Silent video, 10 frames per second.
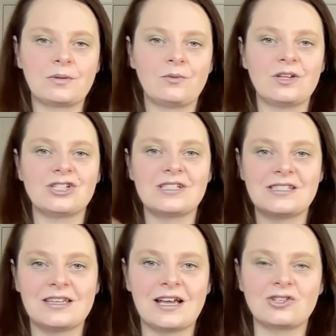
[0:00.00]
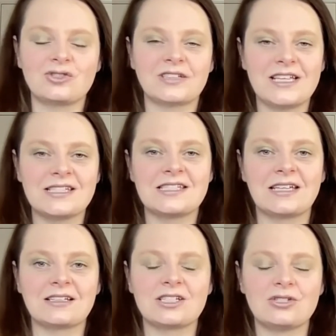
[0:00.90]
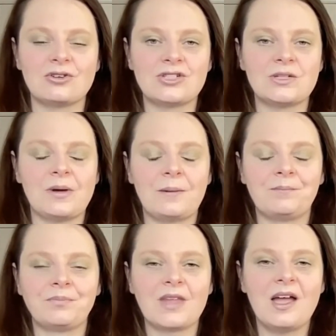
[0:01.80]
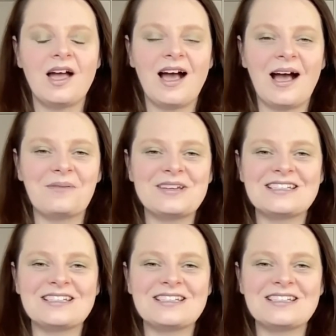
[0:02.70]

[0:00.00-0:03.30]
which is the natural instinct to not do it. How